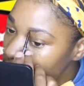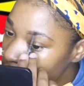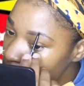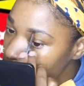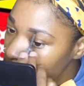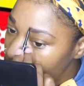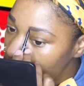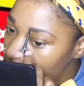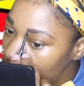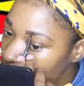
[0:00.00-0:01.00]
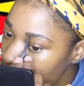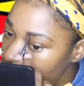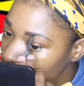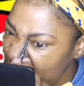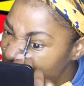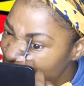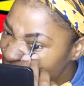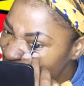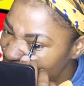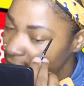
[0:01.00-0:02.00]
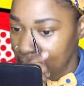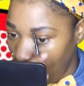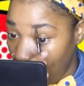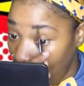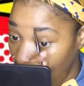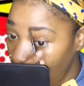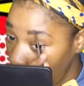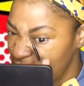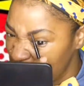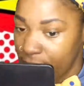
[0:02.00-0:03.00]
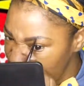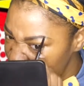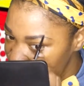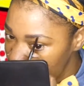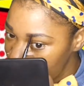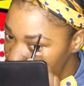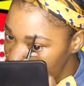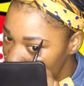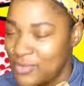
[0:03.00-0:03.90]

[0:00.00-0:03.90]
makeup look, and I was like, oh, I admire some of the people on